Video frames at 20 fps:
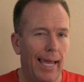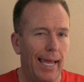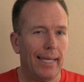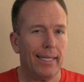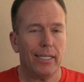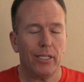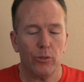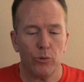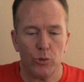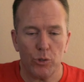I
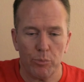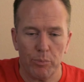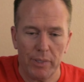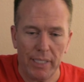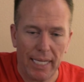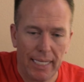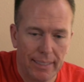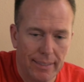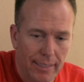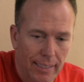had to do some
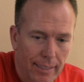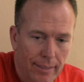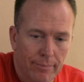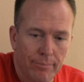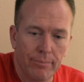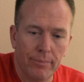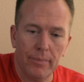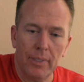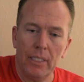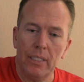testing.
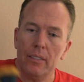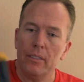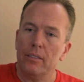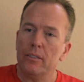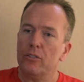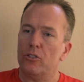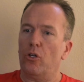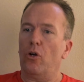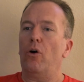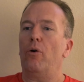
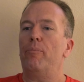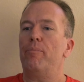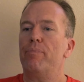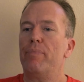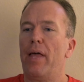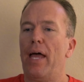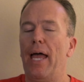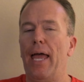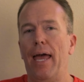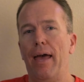So
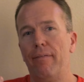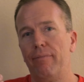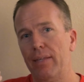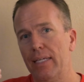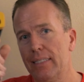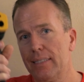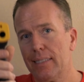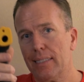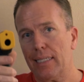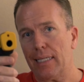I have
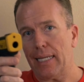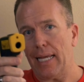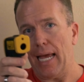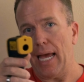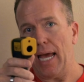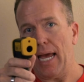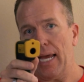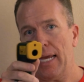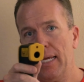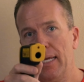this little
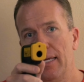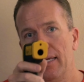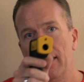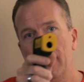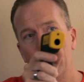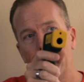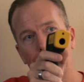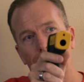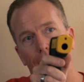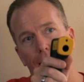guy
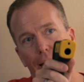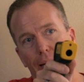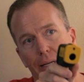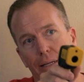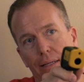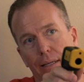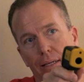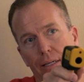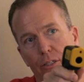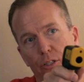
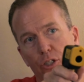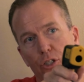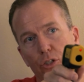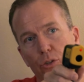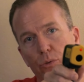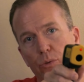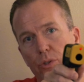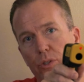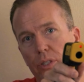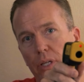that uh,
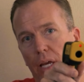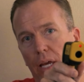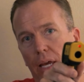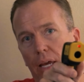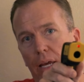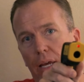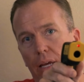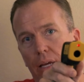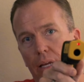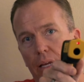shoots
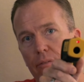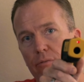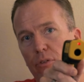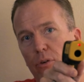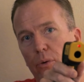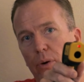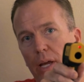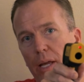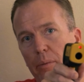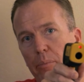a
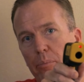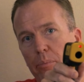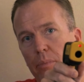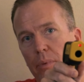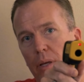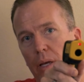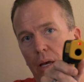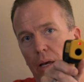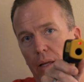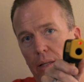infrared
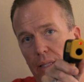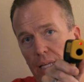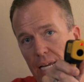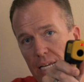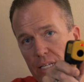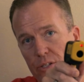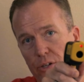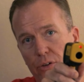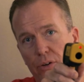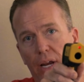uh,
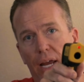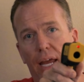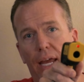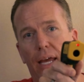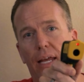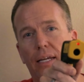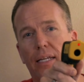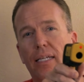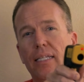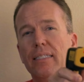laser
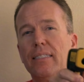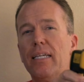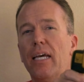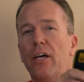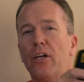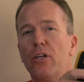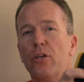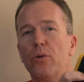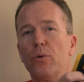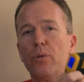and can
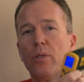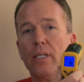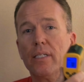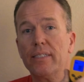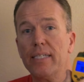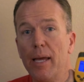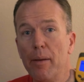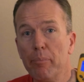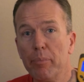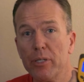tell you the
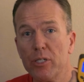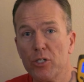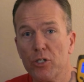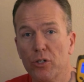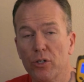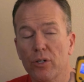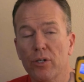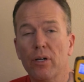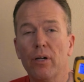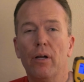
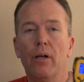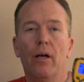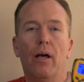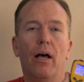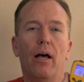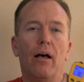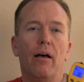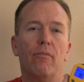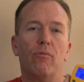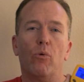temperature
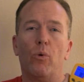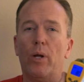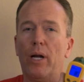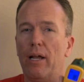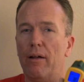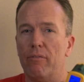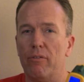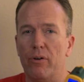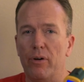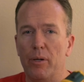of
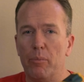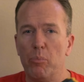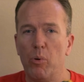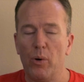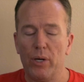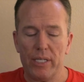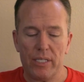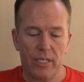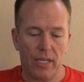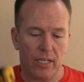whatever it
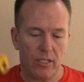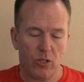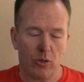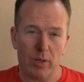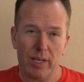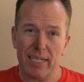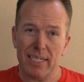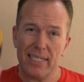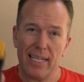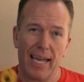points at.
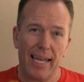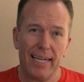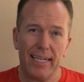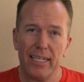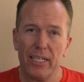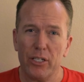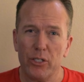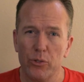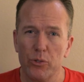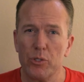So I
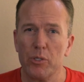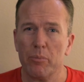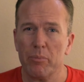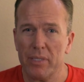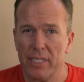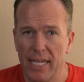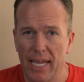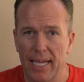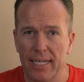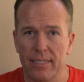decided to do some
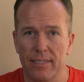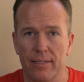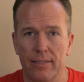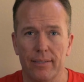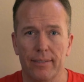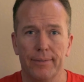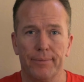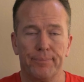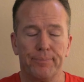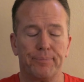
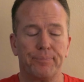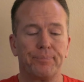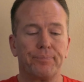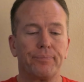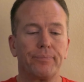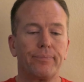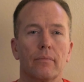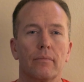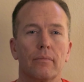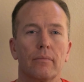tests.
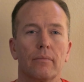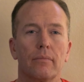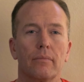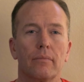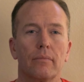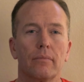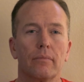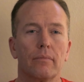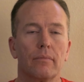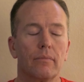
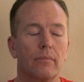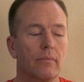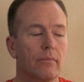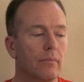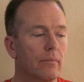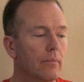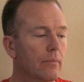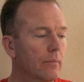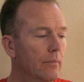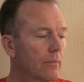
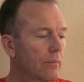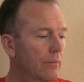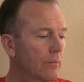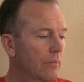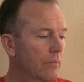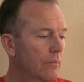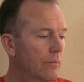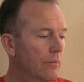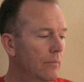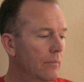Calculations show there is
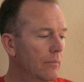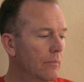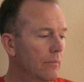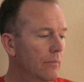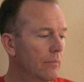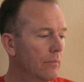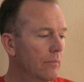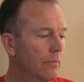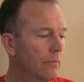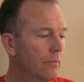no
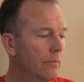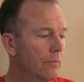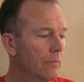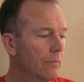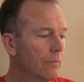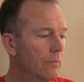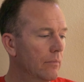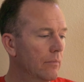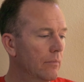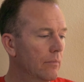greater goober
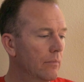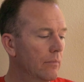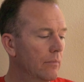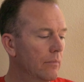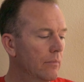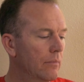than you.